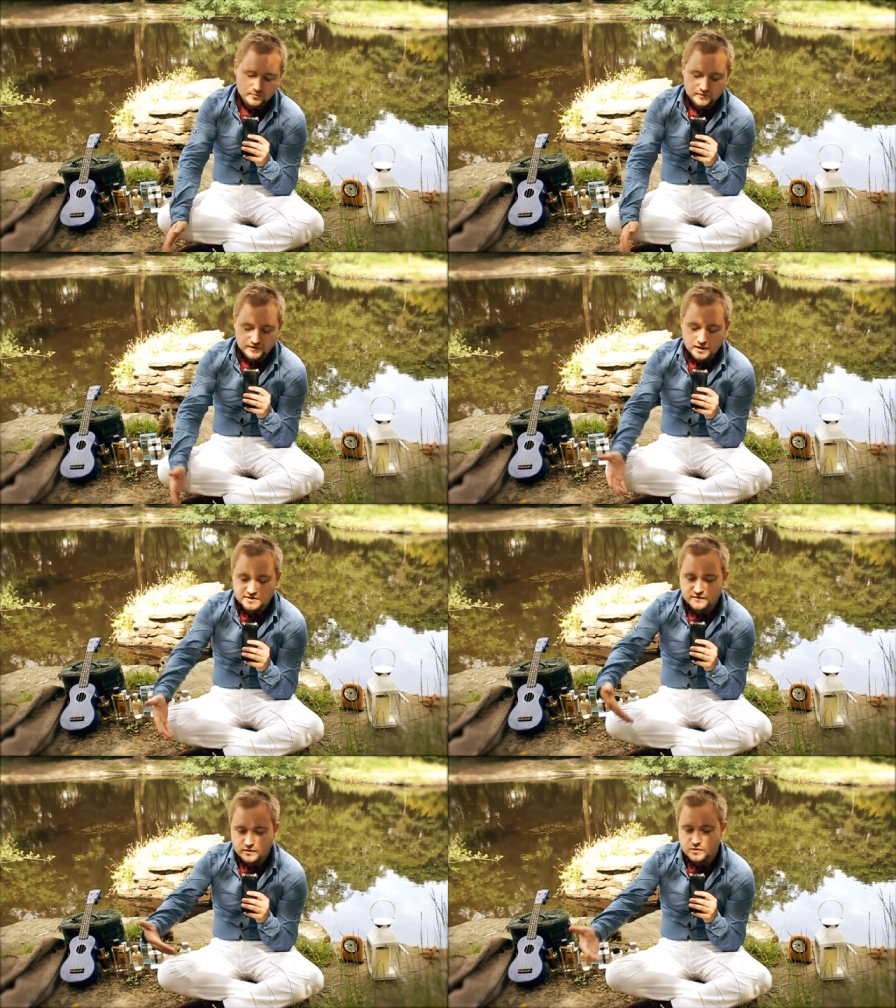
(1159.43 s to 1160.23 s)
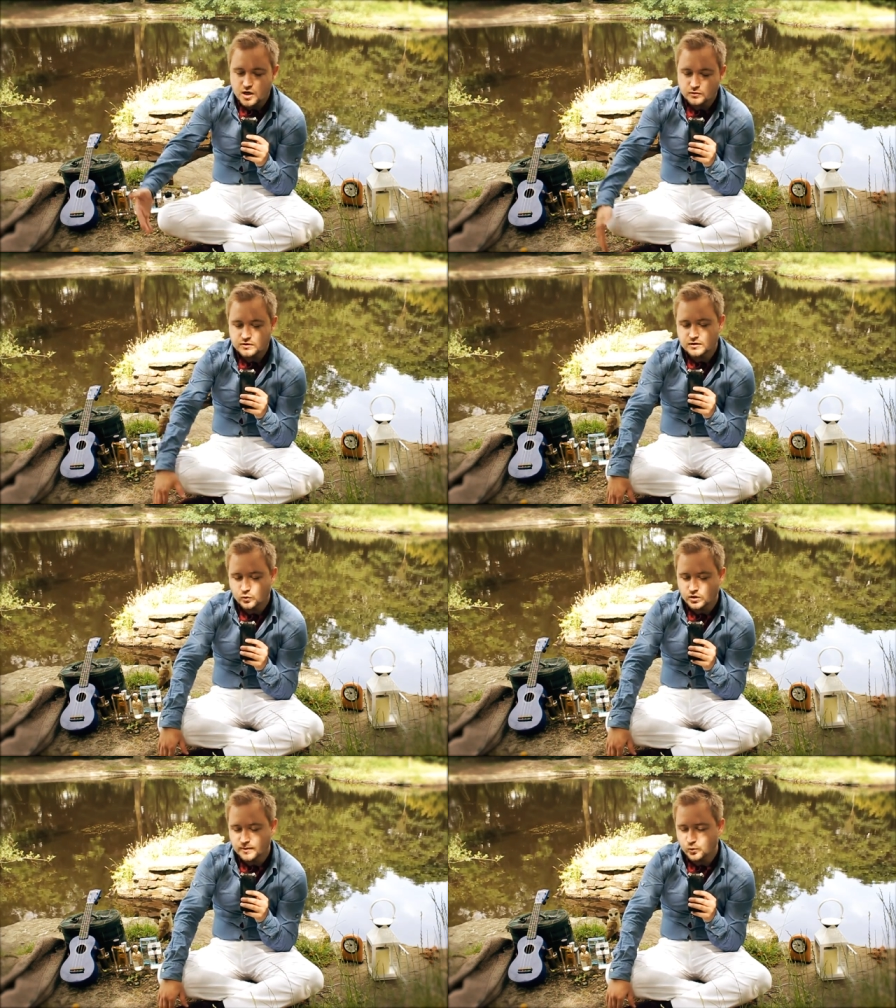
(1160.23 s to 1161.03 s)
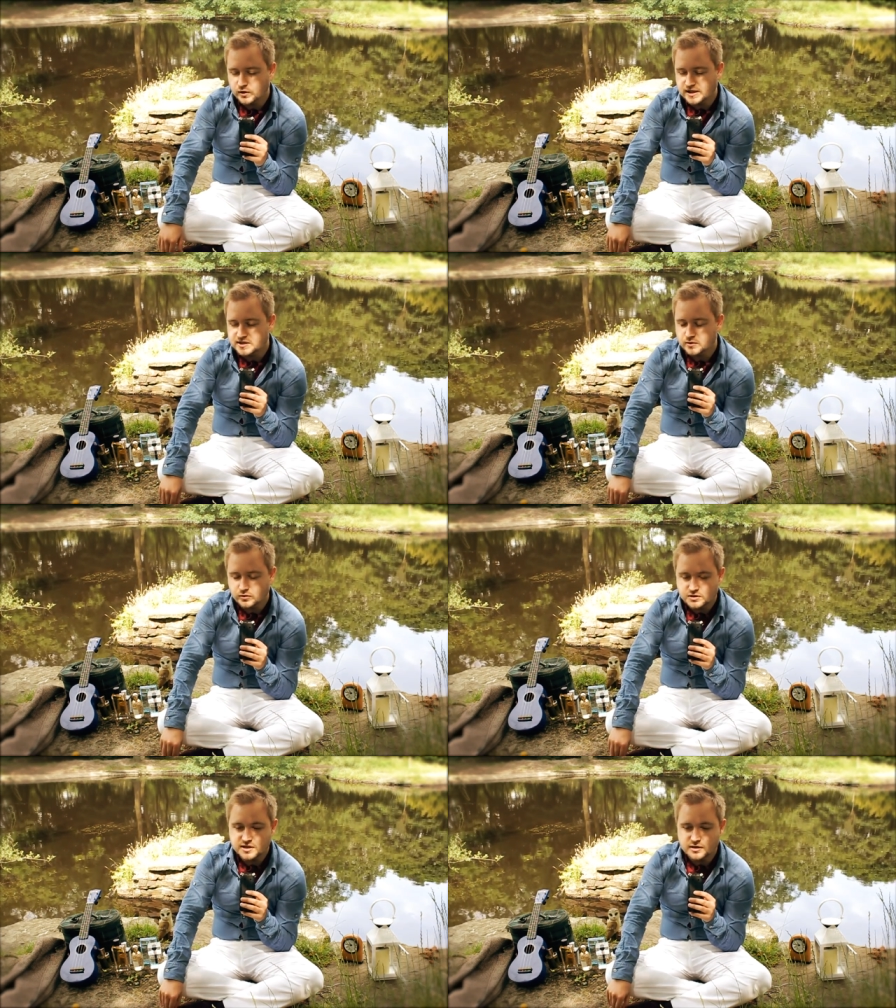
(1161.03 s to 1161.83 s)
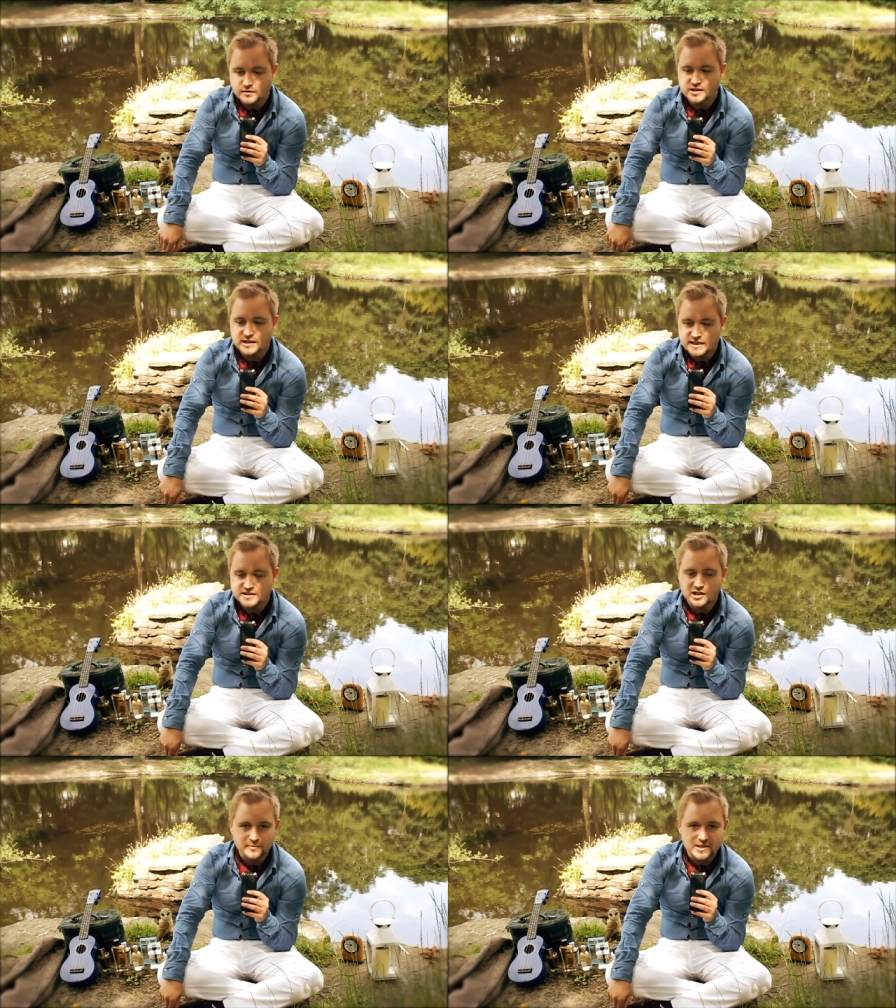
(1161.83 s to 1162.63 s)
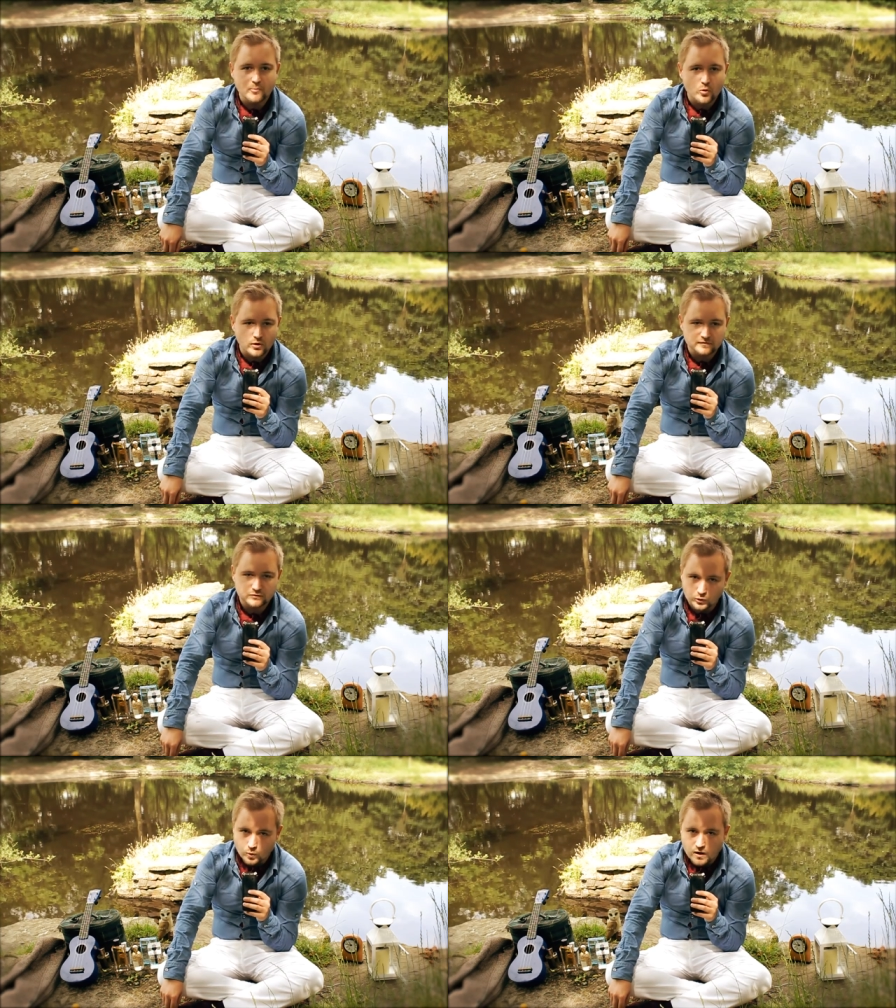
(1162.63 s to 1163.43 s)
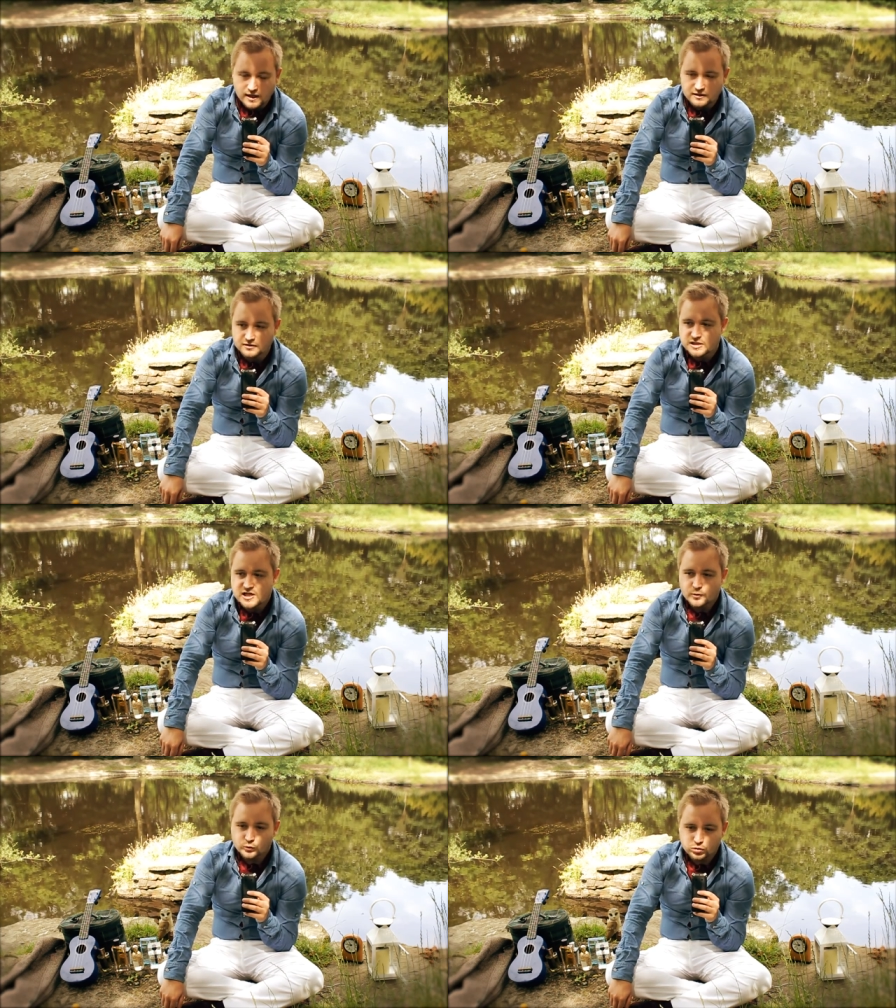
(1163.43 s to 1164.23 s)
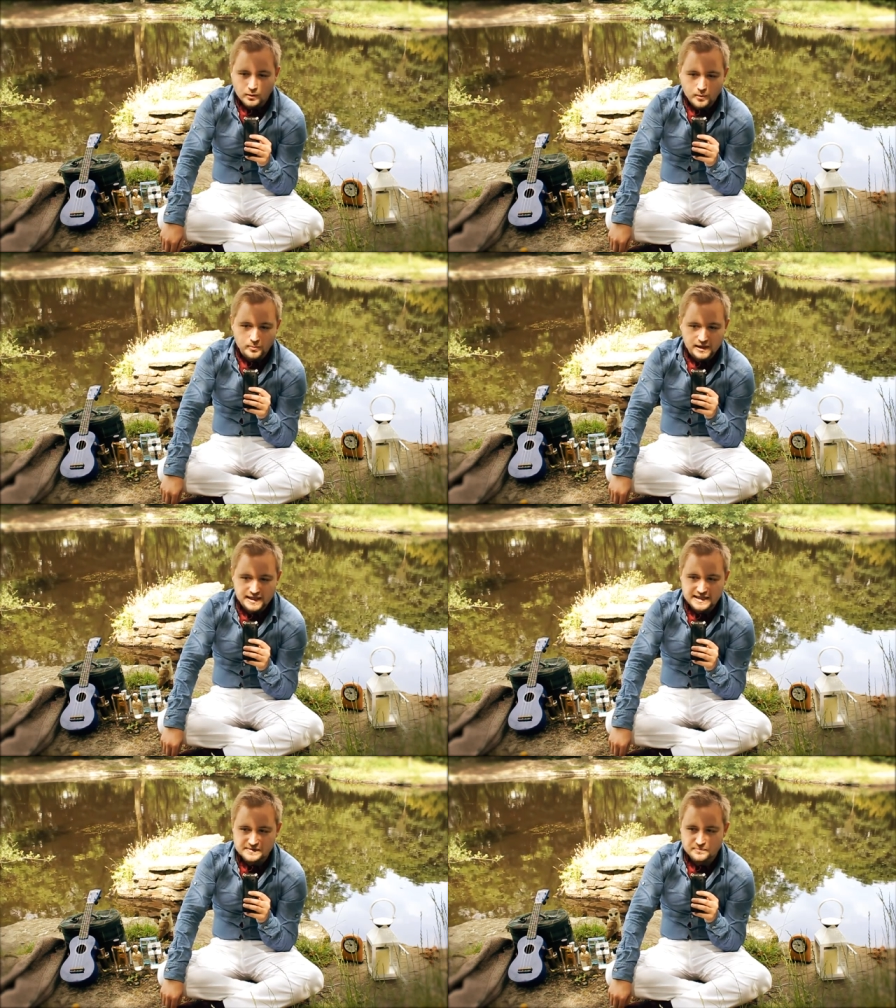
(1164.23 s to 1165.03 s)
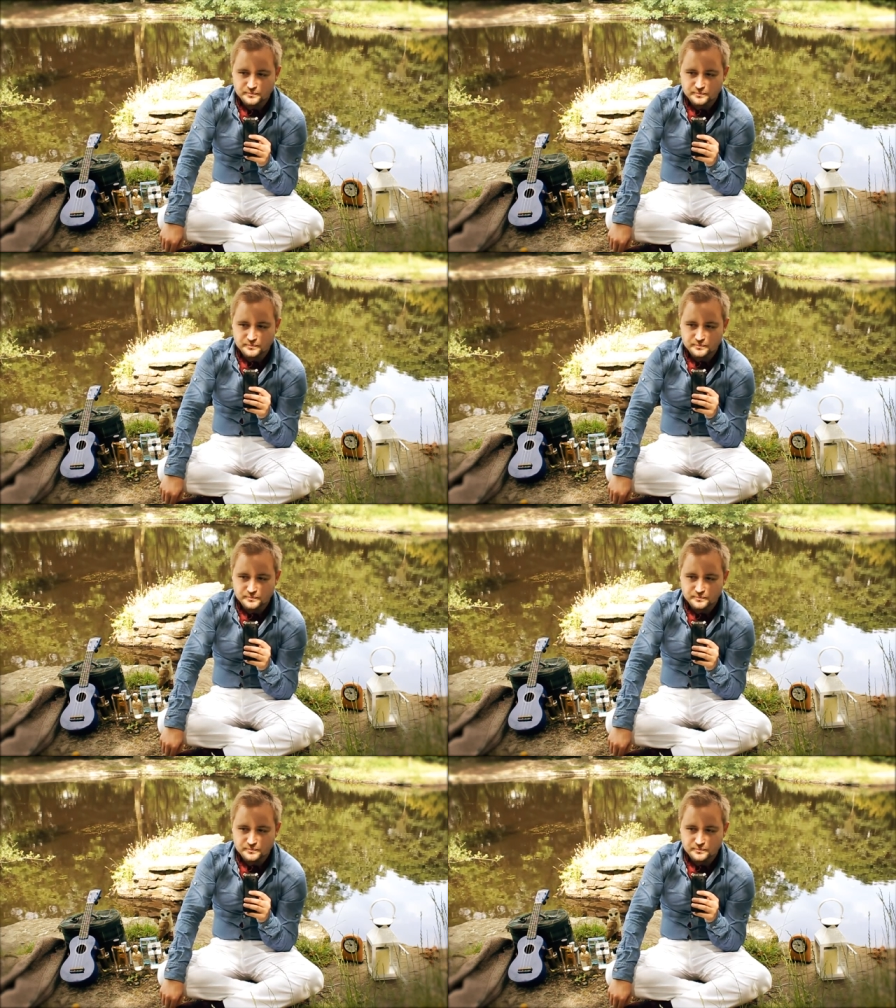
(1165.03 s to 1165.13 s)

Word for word: For those of you who know what number one is, you also know that it's going to be number one for a while, probably,